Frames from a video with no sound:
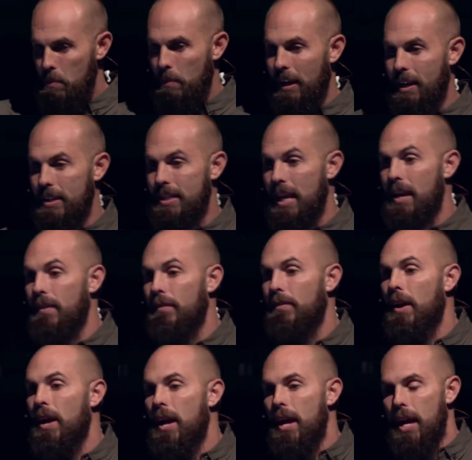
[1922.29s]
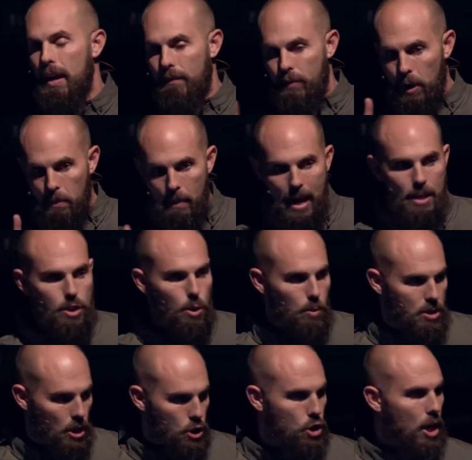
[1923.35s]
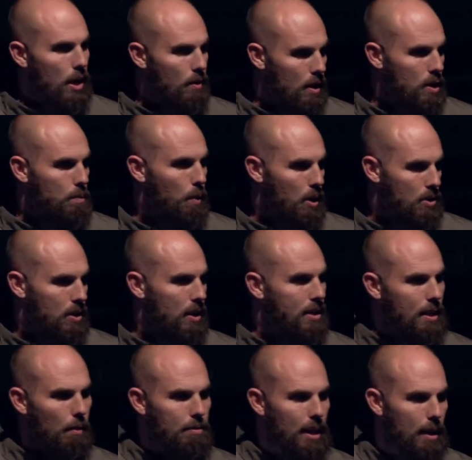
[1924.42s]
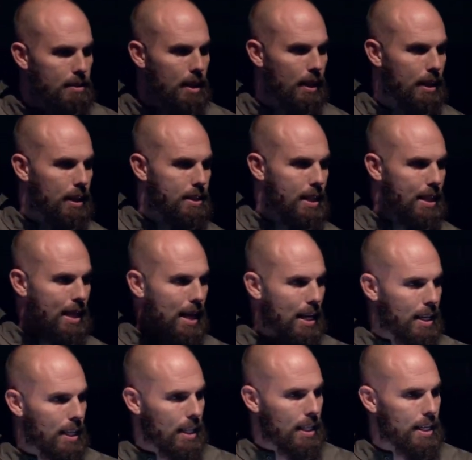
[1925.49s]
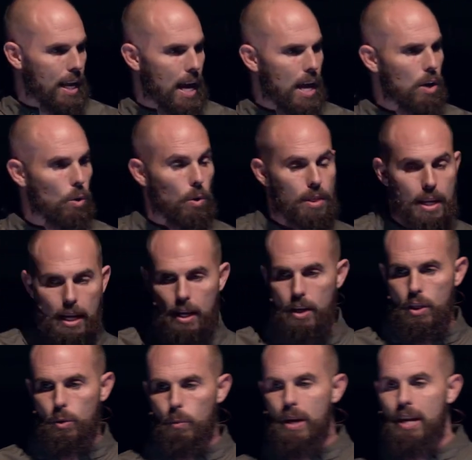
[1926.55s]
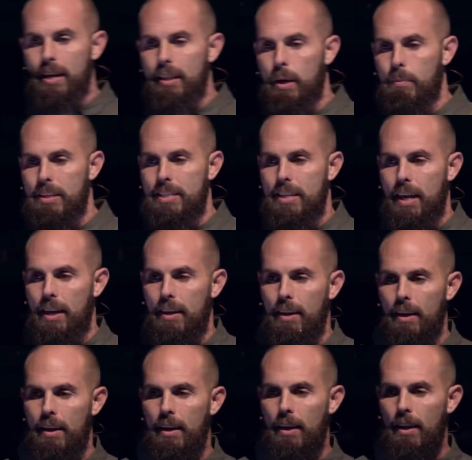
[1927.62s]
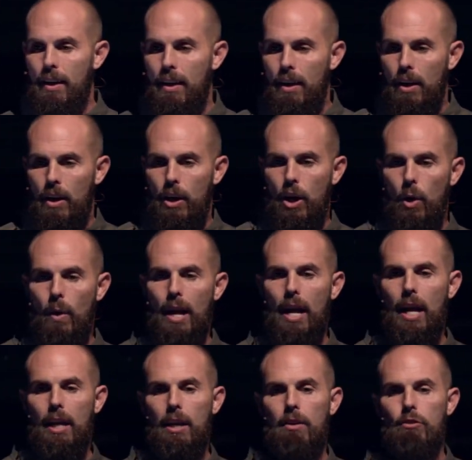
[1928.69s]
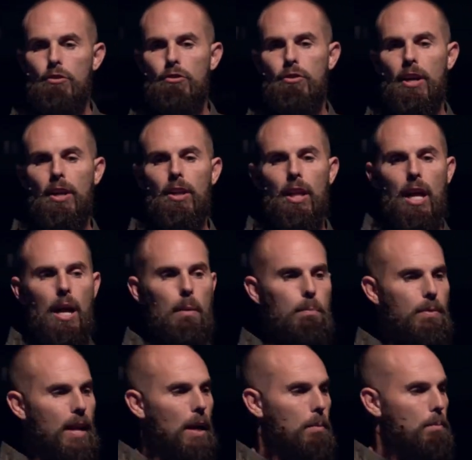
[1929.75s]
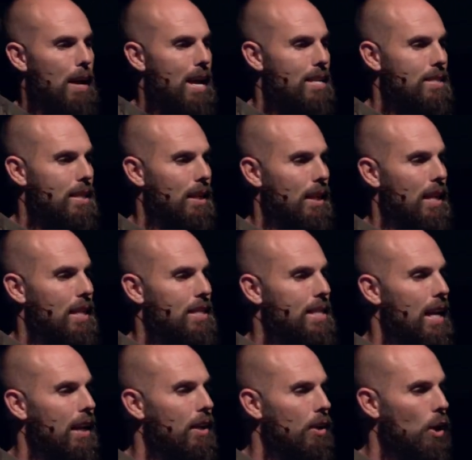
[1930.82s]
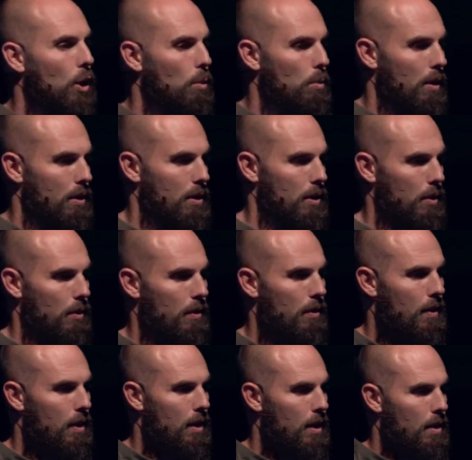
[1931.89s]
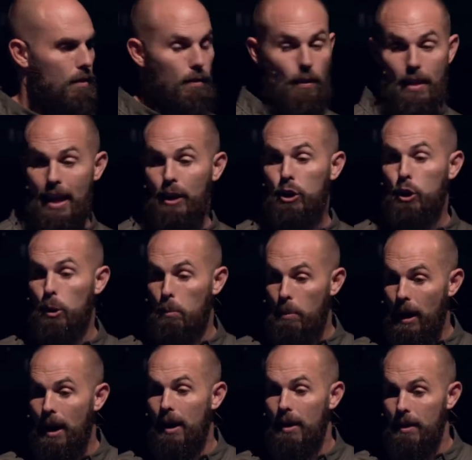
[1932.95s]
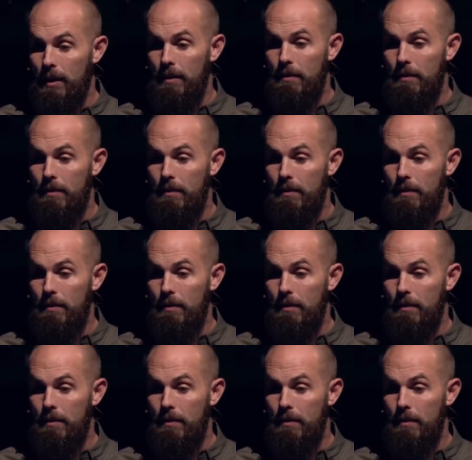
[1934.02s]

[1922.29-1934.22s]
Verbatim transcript: Because if if their master was a generous person, sometimes they'd get to the end of the day or the end of the week and they would say, Go ahead and fill up that basket and take it home with you, for that's your pay.